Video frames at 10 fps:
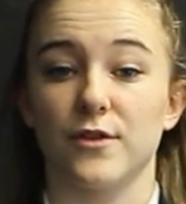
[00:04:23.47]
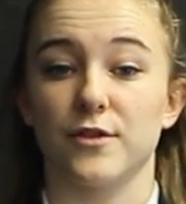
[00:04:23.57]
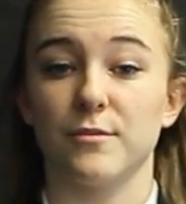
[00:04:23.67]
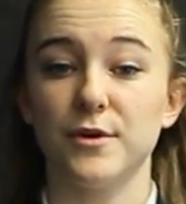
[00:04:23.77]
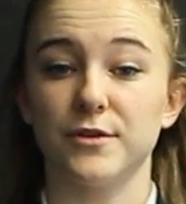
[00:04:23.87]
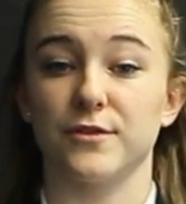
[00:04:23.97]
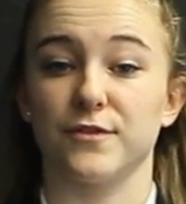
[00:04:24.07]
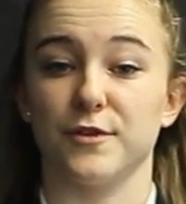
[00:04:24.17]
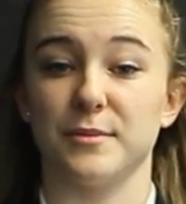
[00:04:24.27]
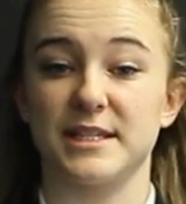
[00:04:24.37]
The mood of the
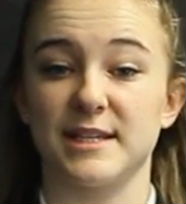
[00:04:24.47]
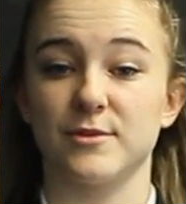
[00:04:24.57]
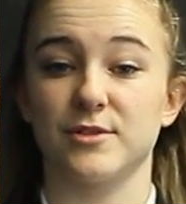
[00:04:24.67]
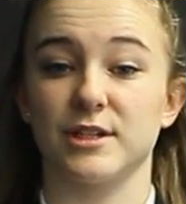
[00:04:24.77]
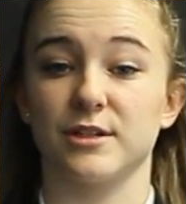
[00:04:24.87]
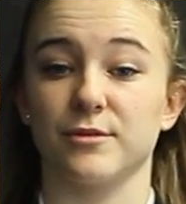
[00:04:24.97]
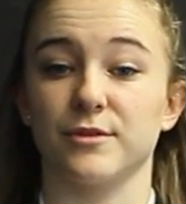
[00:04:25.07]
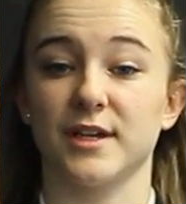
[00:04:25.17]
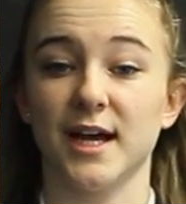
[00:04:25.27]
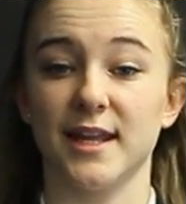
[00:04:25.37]
film is demonstrated through
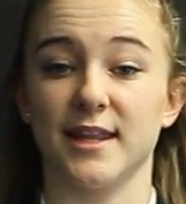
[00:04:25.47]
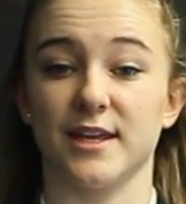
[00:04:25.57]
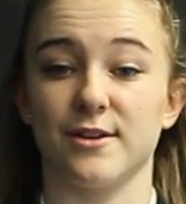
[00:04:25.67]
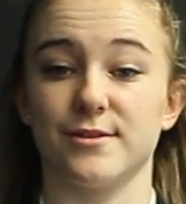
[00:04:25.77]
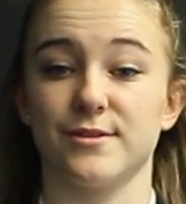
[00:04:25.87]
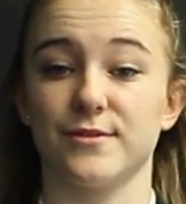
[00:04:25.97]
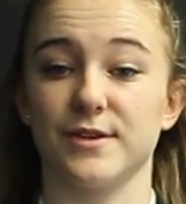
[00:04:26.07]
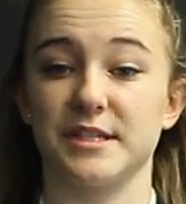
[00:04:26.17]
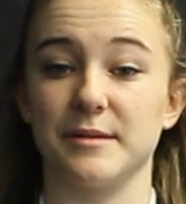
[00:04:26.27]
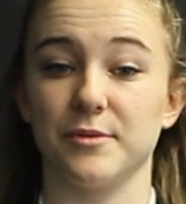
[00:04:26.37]
the colour they use, for
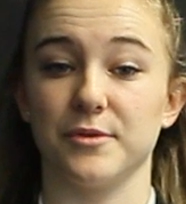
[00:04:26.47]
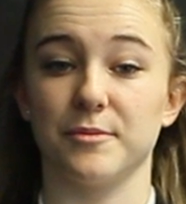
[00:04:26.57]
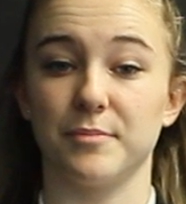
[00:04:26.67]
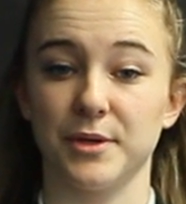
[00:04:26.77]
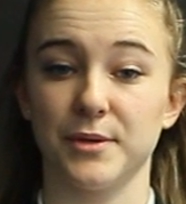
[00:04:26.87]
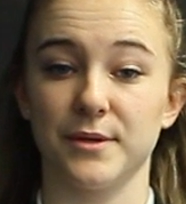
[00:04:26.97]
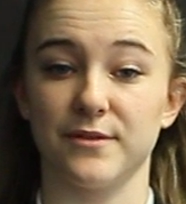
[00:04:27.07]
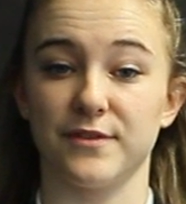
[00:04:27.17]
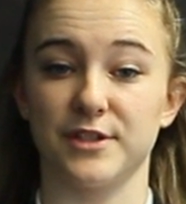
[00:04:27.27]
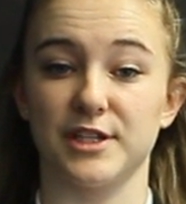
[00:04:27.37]
example the blue
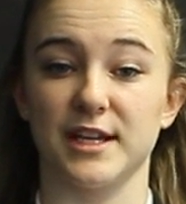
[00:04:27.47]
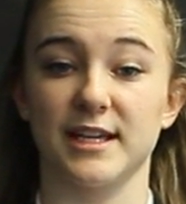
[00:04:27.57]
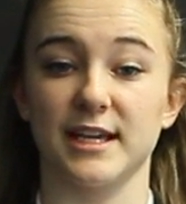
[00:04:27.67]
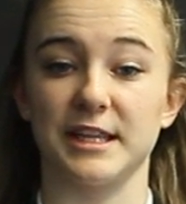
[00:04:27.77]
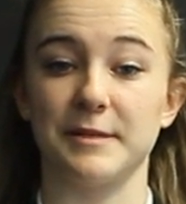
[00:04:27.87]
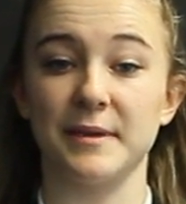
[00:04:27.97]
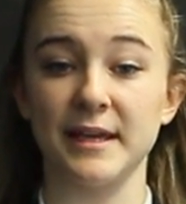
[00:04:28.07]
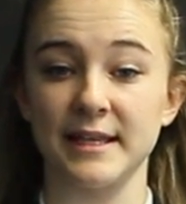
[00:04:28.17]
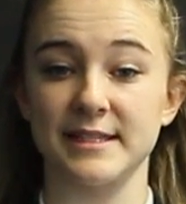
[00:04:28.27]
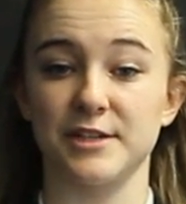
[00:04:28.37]
in Fish Tank and the
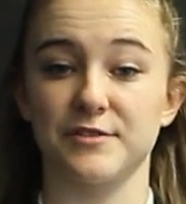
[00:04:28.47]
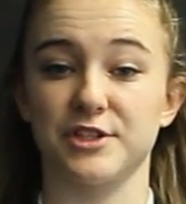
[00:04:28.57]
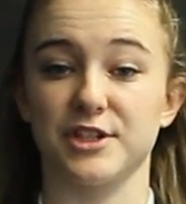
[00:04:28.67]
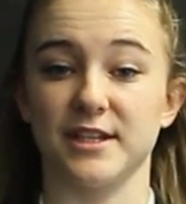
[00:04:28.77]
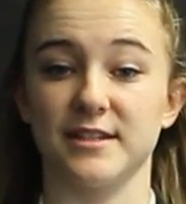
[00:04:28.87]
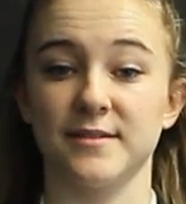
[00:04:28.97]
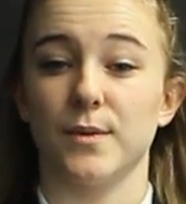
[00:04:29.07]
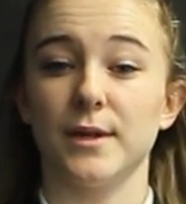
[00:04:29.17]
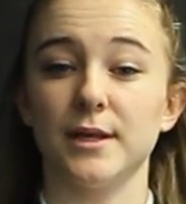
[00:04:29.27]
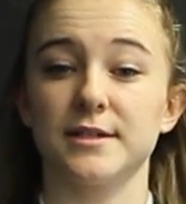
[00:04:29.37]
pink in Selfish Giant.
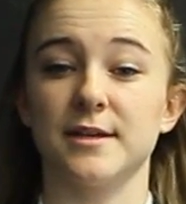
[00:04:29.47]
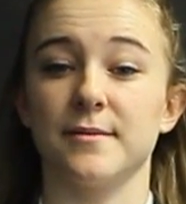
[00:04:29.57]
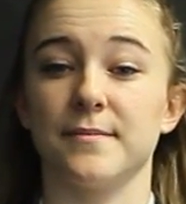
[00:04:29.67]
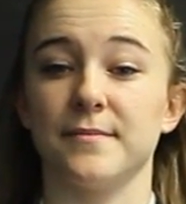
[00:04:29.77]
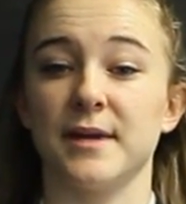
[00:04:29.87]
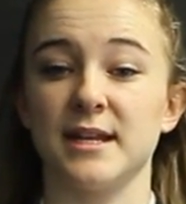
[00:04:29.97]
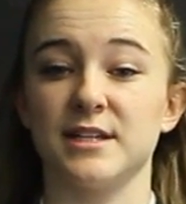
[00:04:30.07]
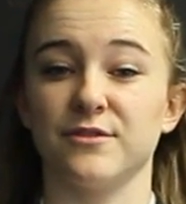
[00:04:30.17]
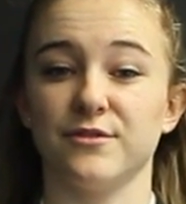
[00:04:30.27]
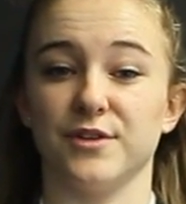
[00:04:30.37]
We looked at many
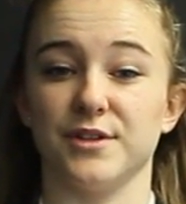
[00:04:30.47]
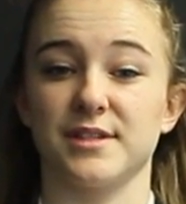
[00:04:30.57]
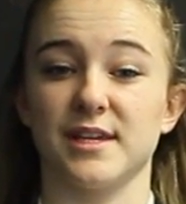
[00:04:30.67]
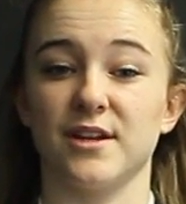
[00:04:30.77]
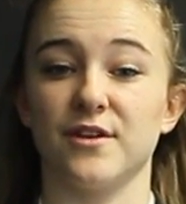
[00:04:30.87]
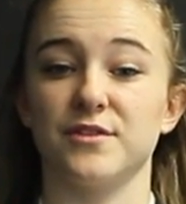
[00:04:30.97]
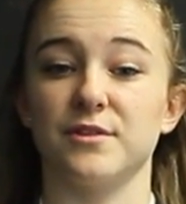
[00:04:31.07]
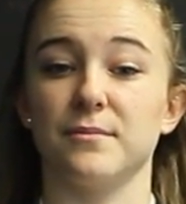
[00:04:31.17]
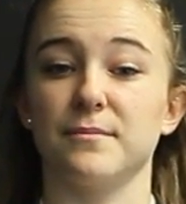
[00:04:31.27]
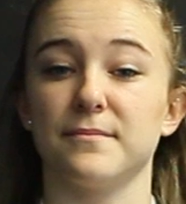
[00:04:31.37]
different fonts, and
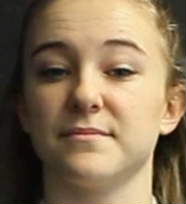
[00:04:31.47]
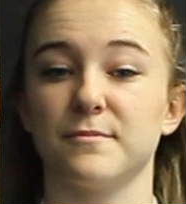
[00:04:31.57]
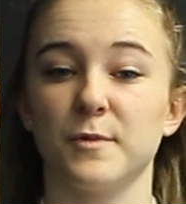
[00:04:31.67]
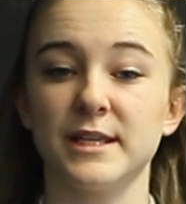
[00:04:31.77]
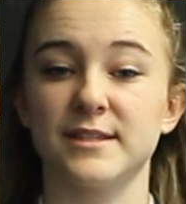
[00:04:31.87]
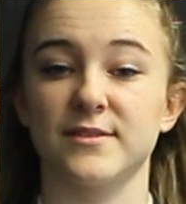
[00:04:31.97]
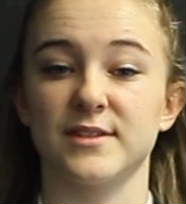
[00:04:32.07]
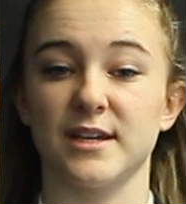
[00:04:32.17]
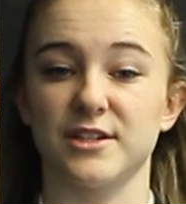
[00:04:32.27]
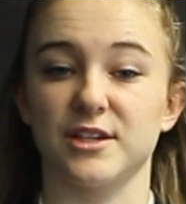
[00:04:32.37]
after weeks of
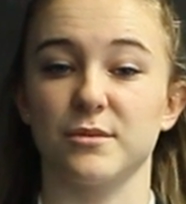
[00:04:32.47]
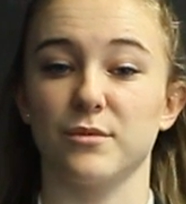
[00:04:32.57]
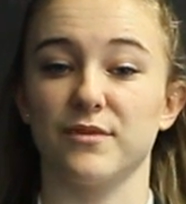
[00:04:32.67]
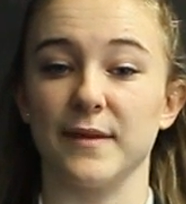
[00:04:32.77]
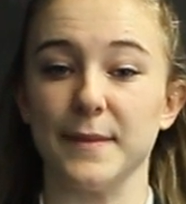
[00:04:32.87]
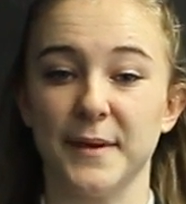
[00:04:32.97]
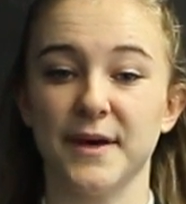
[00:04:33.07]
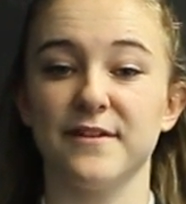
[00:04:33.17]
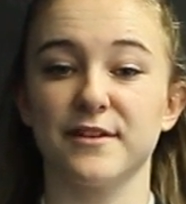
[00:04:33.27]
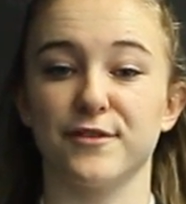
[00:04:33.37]
searching we found the
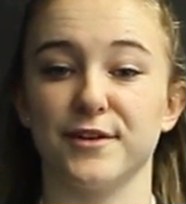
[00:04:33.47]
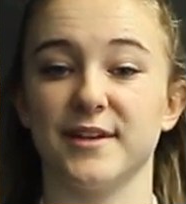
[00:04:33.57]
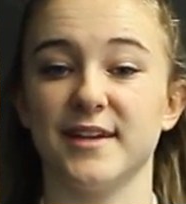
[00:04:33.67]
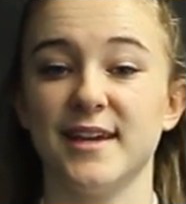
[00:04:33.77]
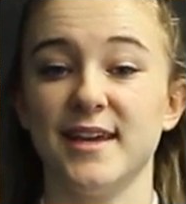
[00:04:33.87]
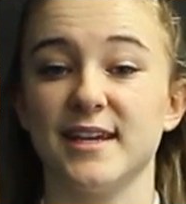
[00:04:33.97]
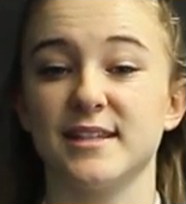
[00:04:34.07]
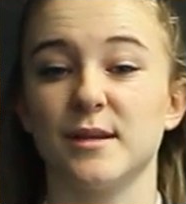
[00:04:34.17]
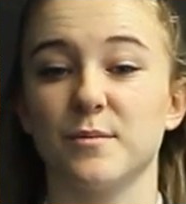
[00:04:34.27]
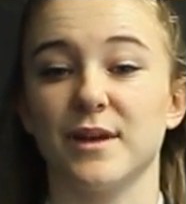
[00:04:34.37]
perfect font,
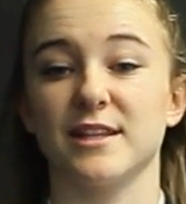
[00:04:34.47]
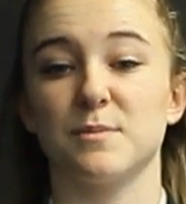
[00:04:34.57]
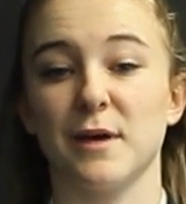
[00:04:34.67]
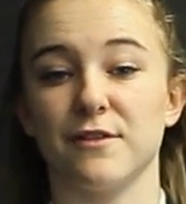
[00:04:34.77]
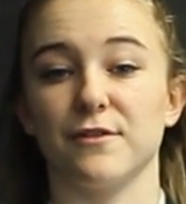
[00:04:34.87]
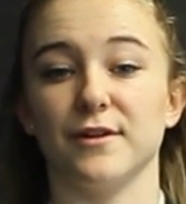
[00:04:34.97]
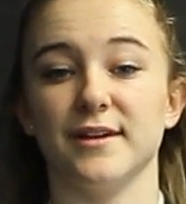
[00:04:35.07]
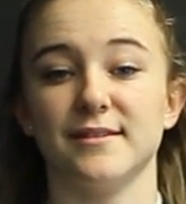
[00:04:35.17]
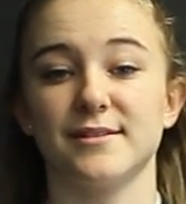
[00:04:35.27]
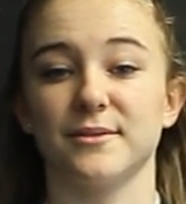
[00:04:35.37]
except we had to pay for
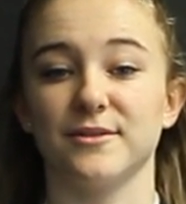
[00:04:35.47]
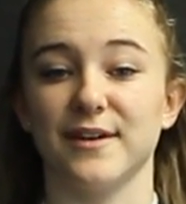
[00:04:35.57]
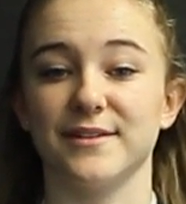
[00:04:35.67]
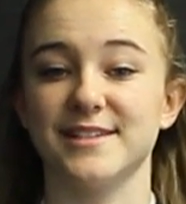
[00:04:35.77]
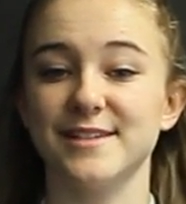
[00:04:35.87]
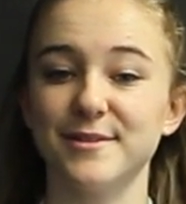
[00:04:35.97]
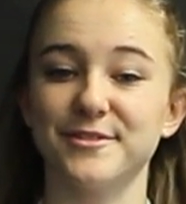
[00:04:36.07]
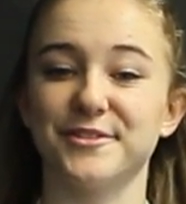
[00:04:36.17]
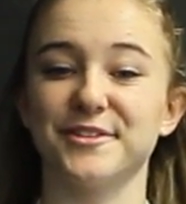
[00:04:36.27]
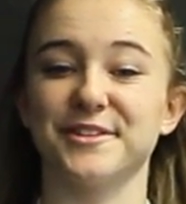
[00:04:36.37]
it, so we found a
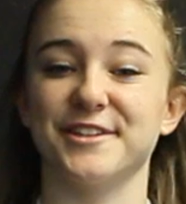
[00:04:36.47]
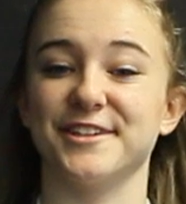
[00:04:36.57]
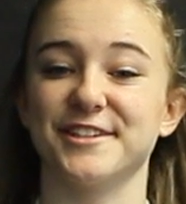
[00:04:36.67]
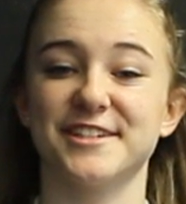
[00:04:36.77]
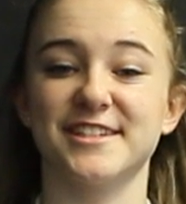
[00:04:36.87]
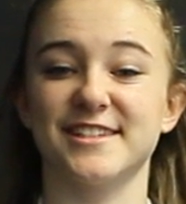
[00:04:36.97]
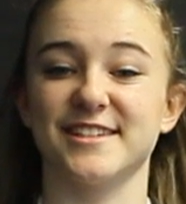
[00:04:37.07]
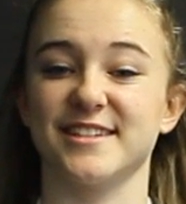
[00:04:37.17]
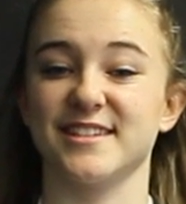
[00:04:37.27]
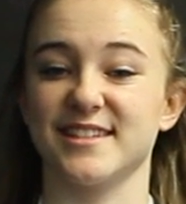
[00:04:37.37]
similar font that looked just as
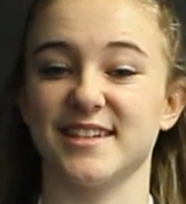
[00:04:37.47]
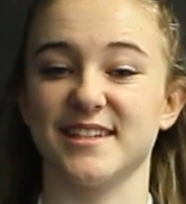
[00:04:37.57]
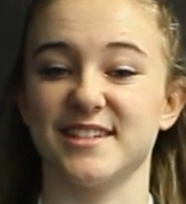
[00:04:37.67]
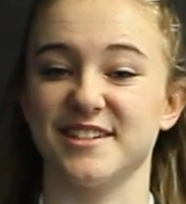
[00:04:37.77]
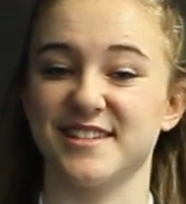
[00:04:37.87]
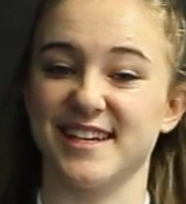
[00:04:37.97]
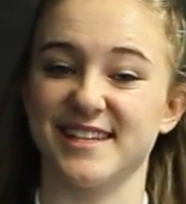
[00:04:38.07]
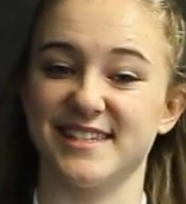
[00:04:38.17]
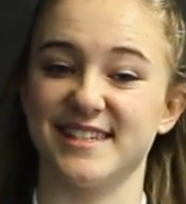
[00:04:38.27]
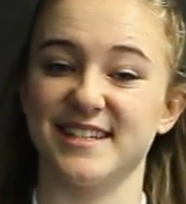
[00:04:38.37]
good and decided to use that
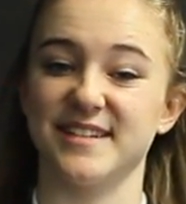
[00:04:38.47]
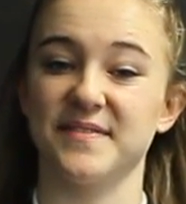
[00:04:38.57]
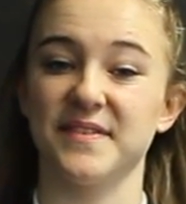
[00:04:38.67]
instead.